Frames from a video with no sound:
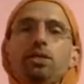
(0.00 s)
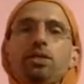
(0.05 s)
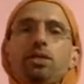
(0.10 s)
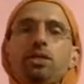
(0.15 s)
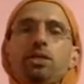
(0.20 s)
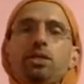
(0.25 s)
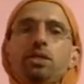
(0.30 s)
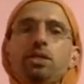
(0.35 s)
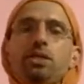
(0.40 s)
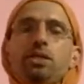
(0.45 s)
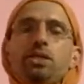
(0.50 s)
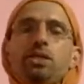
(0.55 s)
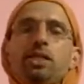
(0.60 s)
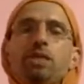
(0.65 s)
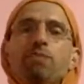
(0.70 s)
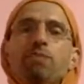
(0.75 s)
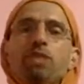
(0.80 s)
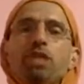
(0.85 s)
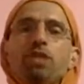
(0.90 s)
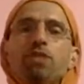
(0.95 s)
Same
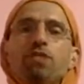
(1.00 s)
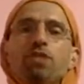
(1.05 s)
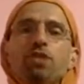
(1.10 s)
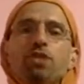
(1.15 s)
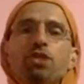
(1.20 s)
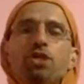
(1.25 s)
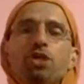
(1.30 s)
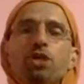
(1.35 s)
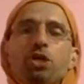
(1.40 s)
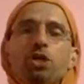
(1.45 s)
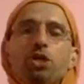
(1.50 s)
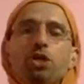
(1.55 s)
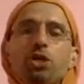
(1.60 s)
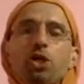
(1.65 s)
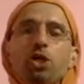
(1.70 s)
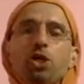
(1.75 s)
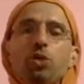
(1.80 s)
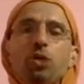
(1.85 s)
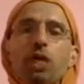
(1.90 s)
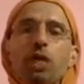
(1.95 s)
thing with your
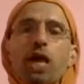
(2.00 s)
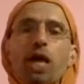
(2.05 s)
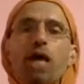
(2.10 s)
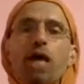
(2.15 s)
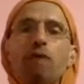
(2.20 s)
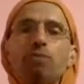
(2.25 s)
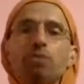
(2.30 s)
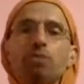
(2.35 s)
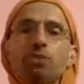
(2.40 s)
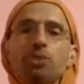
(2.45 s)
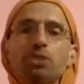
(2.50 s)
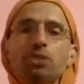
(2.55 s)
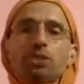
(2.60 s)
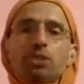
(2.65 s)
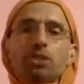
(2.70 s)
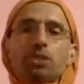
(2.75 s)
lower arms.